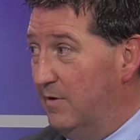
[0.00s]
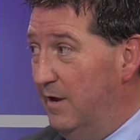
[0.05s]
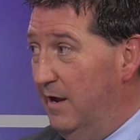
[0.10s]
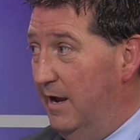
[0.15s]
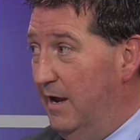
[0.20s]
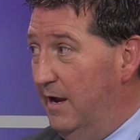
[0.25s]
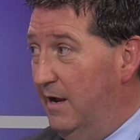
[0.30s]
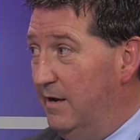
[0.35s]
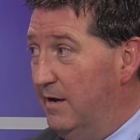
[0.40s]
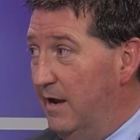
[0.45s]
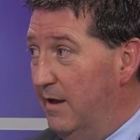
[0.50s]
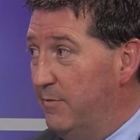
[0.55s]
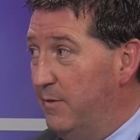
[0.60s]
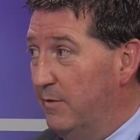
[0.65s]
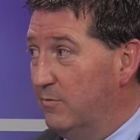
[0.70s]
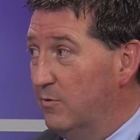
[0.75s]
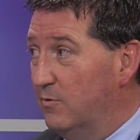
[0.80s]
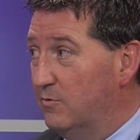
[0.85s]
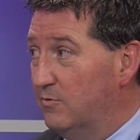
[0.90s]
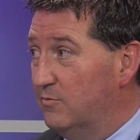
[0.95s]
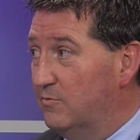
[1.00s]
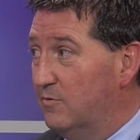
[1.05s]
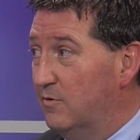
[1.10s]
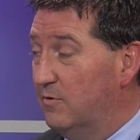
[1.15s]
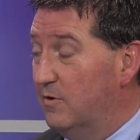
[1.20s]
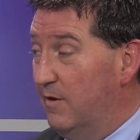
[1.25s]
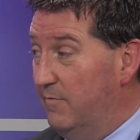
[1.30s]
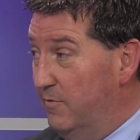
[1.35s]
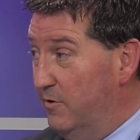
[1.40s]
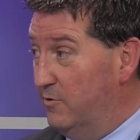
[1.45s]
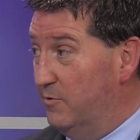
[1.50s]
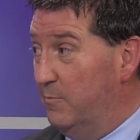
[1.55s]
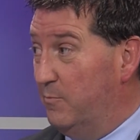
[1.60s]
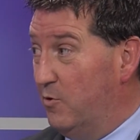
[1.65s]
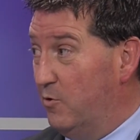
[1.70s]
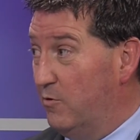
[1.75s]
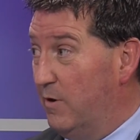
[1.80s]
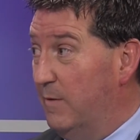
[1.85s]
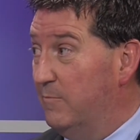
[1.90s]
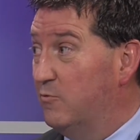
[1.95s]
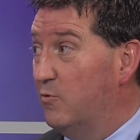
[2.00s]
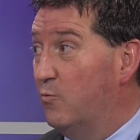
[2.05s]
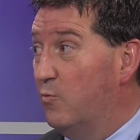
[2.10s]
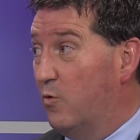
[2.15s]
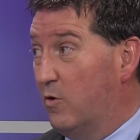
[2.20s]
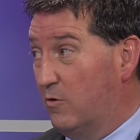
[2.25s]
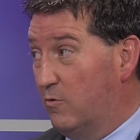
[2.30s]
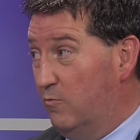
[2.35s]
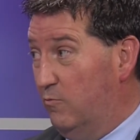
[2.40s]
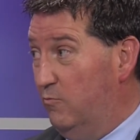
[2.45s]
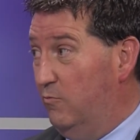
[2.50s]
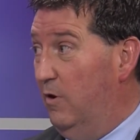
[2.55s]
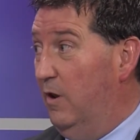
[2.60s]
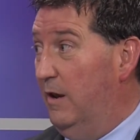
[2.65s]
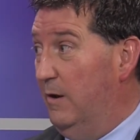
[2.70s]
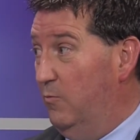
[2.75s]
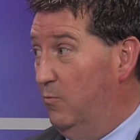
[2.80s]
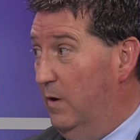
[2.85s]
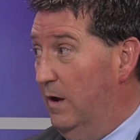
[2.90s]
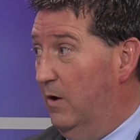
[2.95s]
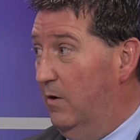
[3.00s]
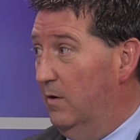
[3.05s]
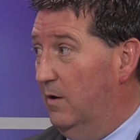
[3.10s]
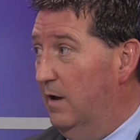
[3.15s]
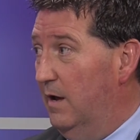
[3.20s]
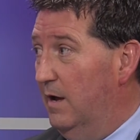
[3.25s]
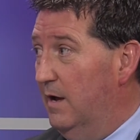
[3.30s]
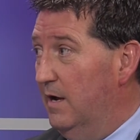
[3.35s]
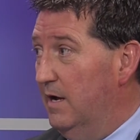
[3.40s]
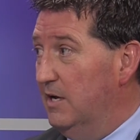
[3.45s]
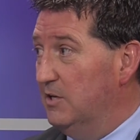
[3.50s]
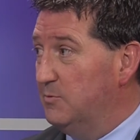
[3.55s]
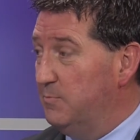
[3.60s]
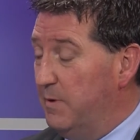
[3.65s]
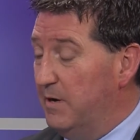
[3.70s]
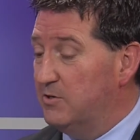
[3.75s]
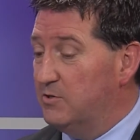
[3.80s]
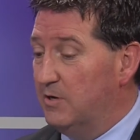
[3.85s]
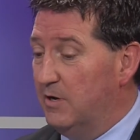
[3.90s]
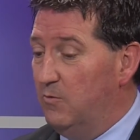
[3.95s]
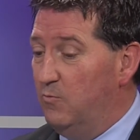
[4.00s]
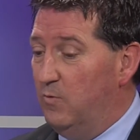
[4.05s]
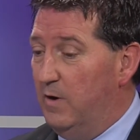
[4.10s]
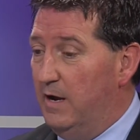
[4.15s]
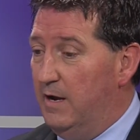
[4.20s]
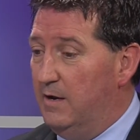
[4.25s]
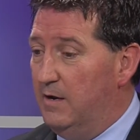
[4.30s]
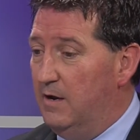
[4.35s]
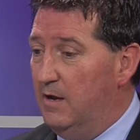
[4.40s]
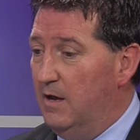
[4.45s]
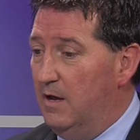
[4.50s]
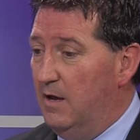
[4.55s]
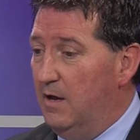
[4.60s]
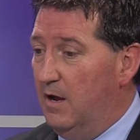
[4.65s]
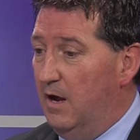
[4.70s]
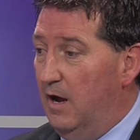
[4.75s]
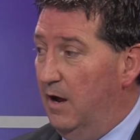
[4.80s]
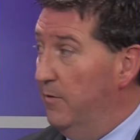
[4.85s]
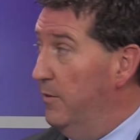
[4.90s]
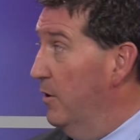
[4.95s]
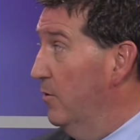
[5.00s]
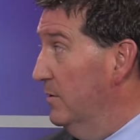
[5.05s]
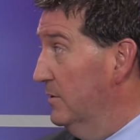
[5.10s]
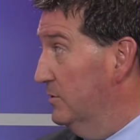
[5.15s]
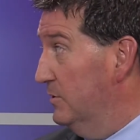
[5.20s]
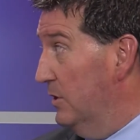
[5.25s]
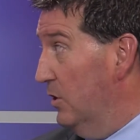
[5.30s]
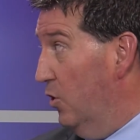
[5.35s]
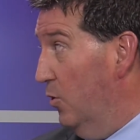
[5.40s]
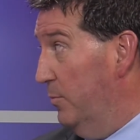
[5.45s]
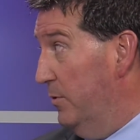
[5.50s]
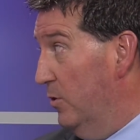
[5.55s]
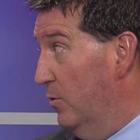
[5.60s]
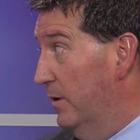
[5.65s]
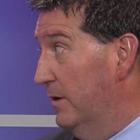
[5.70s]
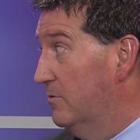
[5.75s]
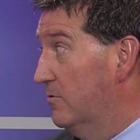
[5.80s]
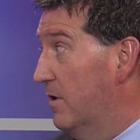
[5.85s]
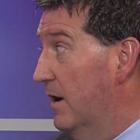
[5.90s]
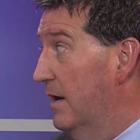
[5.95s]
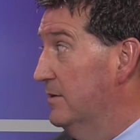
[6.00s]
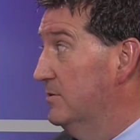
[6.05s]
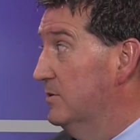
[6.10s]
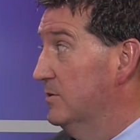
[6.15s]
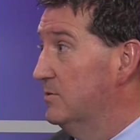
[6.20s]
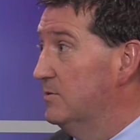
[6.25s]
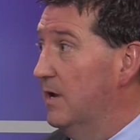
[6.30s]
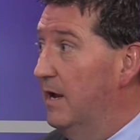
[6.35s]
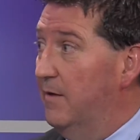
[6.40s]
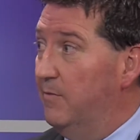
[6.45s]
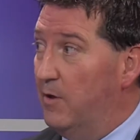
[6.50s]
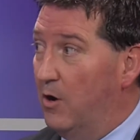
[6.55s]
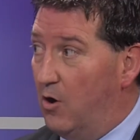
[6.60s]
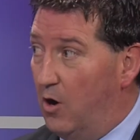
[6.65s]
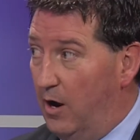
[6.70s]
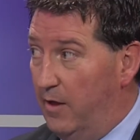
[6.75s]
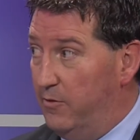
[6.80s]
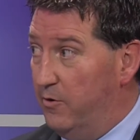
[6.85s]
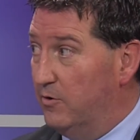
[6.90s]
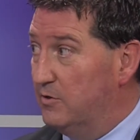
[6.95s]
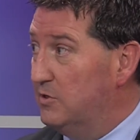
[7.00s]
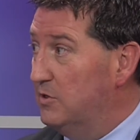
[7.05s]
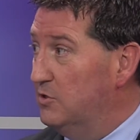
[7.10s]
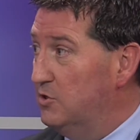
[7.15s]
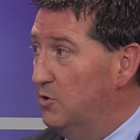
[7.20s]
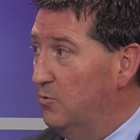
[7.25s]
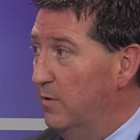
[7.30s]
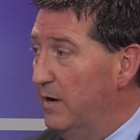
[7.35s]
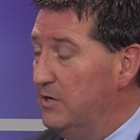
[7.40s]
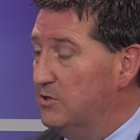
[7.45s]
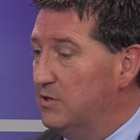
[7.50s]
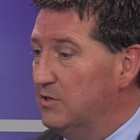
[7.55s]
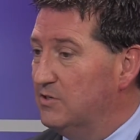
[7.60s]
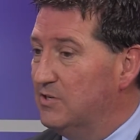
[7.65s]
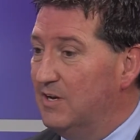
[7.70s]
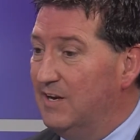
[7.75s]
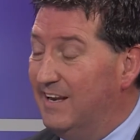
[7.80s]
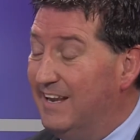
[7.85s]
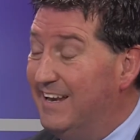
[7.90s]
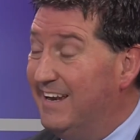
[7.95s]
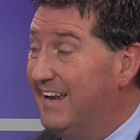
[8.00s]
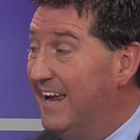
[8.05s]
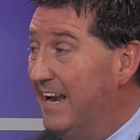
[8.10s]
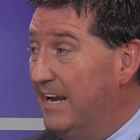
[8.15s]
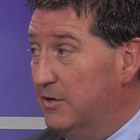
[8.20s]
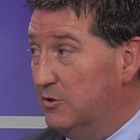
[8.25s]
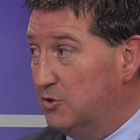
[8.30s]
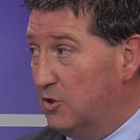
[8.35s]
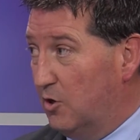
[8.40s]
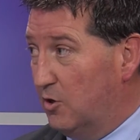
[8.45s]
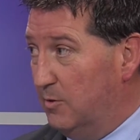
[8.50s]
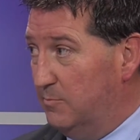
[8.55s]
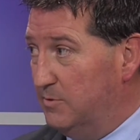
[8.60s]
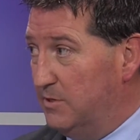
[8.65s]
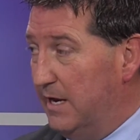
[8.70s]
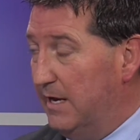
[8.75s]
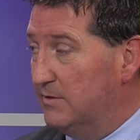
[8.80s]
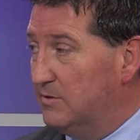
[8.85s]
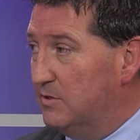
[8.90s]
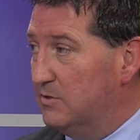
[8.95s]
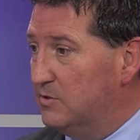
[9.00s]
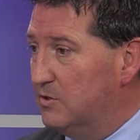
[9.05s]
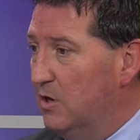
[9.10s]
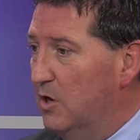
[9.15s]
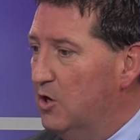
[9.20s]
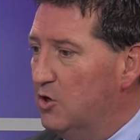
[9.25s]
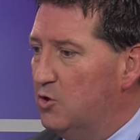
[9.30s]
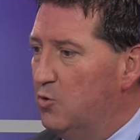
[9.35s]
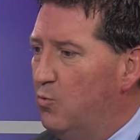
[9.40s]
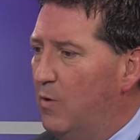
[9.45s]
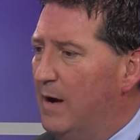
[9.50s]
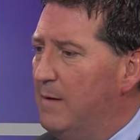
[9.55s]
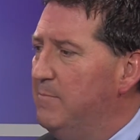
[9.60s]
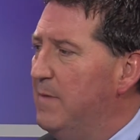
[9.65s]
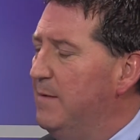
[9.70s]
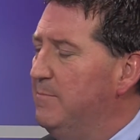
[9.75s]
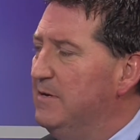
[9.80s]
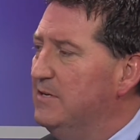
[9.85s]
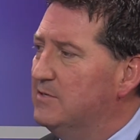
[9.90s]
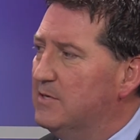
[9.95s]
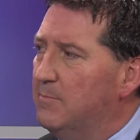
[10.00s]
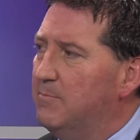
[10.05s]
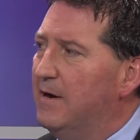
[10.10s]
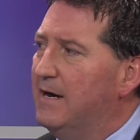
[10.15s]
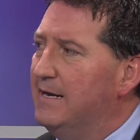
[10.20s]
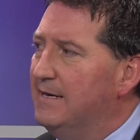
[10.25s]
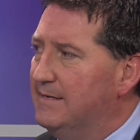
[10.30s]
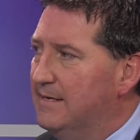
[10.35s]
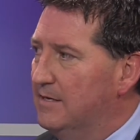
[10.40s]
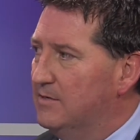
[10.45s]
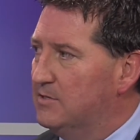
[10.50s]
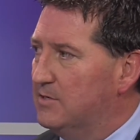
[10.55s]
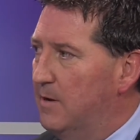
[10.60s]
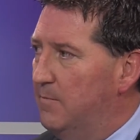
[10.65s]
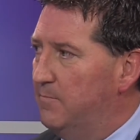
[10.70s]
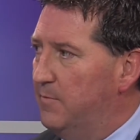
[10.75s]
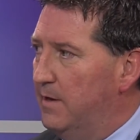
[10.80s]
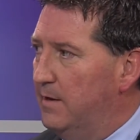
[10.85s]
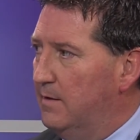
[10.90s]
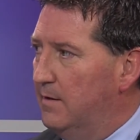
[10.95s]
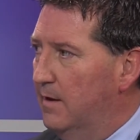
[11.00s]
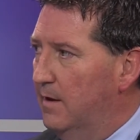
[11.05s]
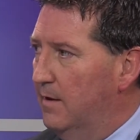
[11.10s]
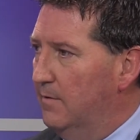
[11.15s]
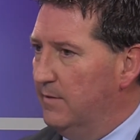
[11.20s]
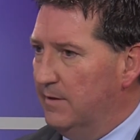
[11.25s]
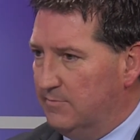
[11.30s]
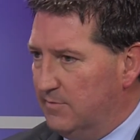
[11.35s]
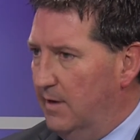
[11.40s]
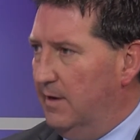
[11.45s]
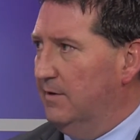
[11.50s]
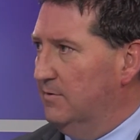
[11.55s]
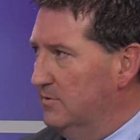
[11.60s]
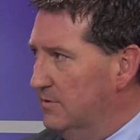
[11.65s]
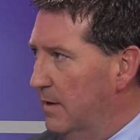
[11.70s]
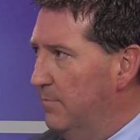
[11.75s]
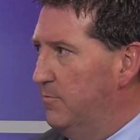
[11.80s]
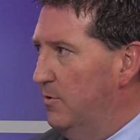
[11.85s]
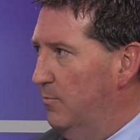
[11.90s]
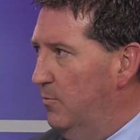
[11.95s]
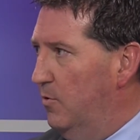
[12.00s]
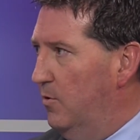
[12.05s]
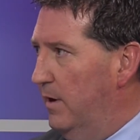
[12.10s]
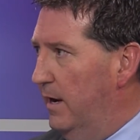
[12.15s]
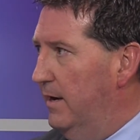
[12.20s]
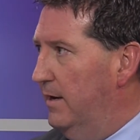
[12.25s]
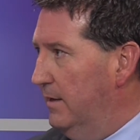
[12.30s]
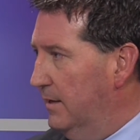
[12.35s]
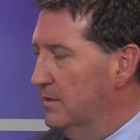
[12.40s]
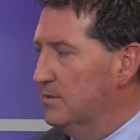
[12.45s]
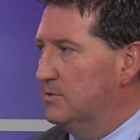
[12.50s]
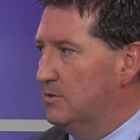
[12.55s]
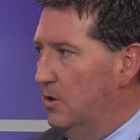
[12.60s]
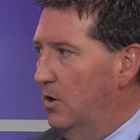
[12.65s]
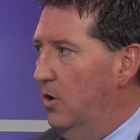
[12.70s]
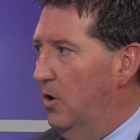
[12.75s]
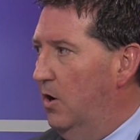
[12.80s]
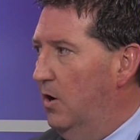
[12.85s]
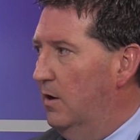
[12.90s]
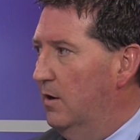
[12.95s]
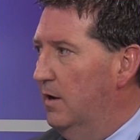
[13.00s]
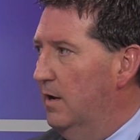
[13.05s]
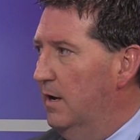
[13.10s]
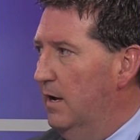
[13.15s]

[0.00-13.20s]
and I think those diversion programs work really well, especially when there is the opioid crisis and there are other situations and litigating circumstances to why maybe somebody did something that's unacceptable and against the law.